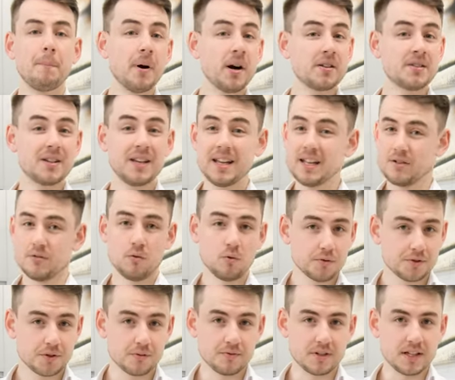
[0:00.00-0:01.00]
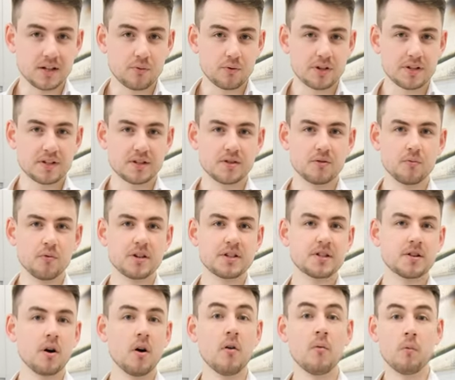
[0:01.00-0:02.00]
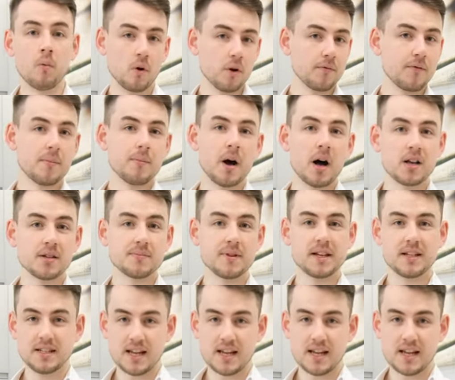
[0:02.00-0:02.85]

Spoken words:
but it also decreases the risk of one of the parts being